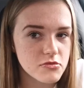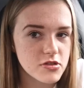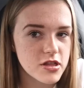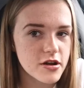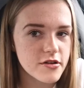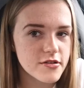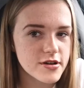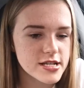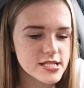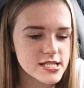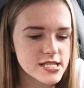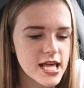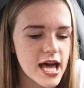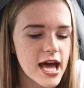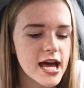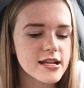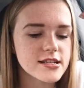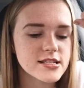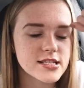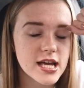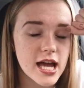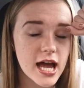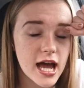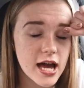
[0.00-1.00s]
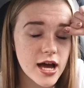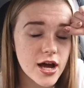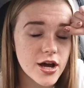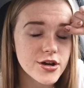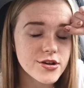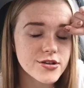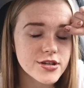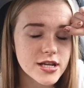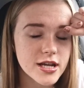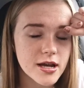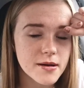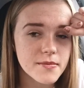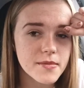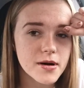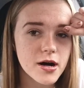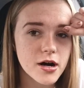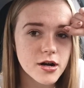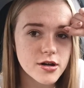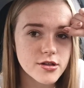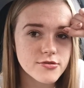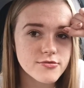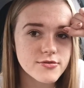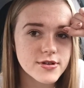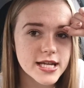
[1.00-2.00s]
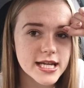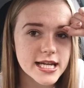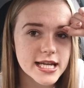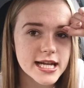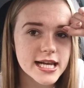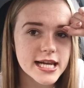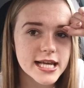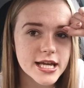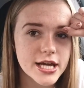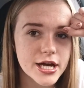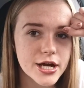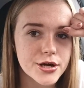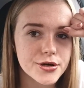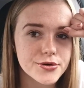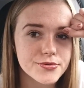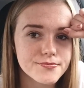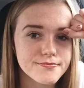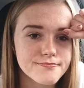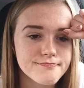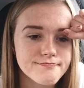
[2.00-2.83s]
there is that to owning a Mark III Clio.